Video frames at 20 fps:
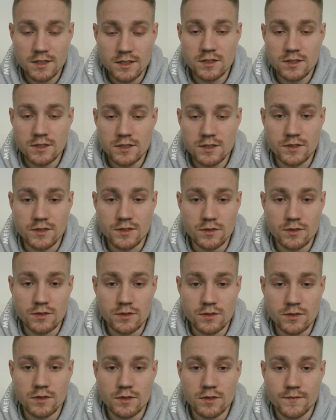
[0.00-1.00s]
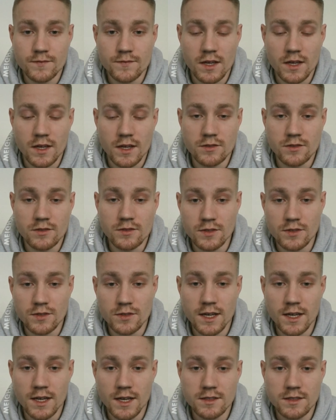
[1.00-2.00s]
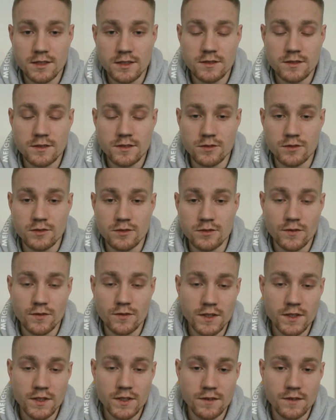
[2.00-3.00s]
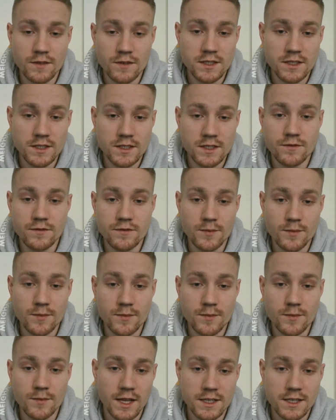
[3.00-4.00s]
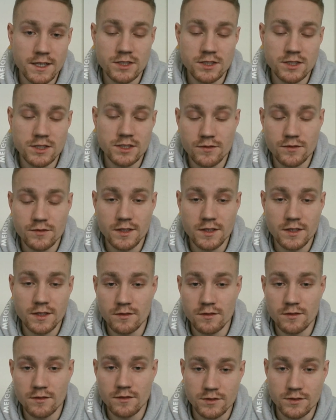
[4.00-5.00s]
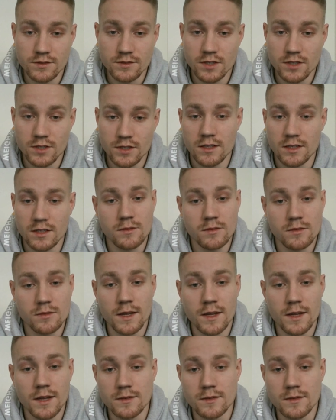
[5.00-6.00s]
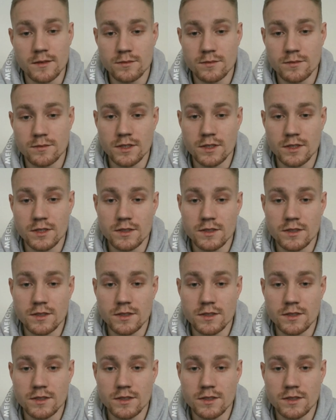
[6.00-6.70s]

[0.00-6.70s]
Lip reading: So yeah, you don't feel the fatigue from the planche in the front lever, so you can combine them pretty good.